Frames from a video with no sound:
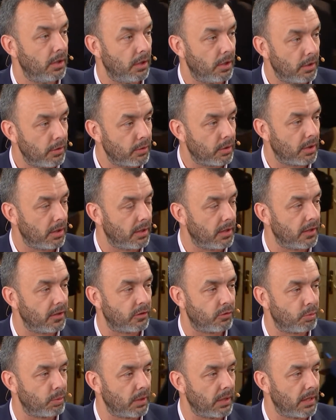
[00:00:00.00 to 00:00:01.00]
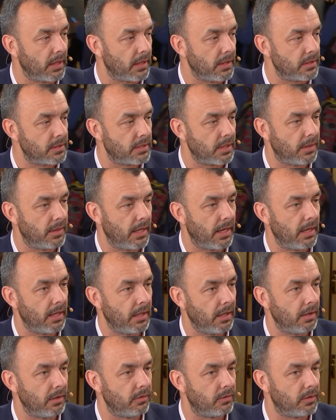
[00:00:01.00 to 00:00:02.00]
Other clients realize that that
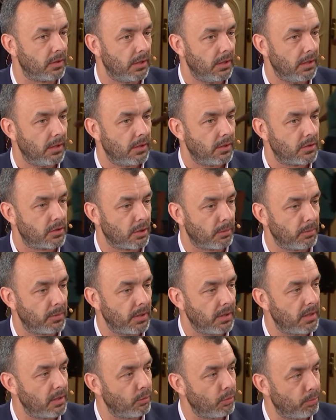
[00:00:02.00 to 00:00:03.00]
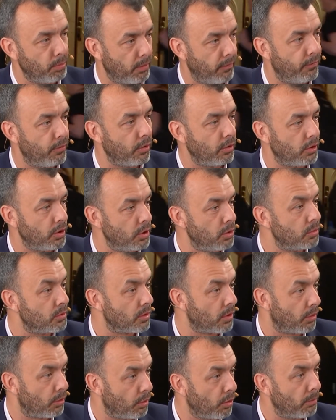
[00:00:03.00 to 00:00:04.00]
is something they would prefer to
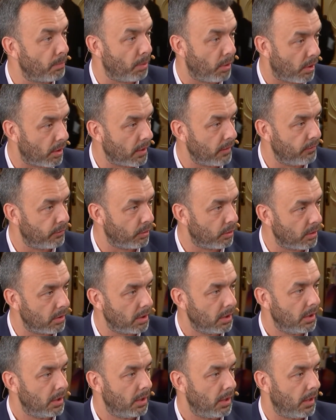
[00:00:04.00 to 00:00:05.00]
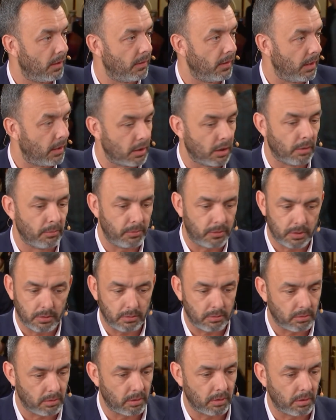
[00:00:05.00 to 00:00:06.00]
use a third party for, and they come
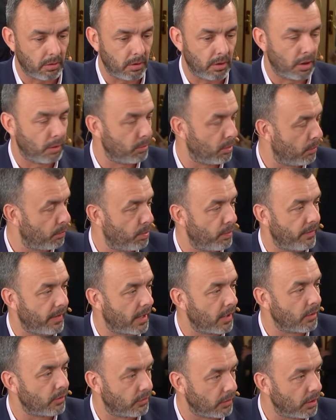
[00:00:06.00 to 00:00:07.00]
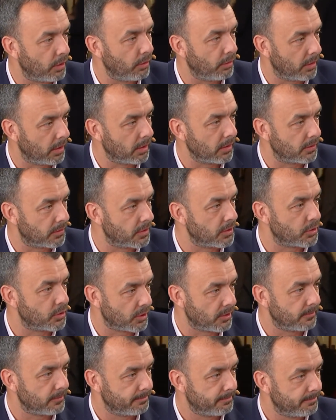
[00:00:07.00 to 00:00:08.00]
to a number of providers, including Accenture.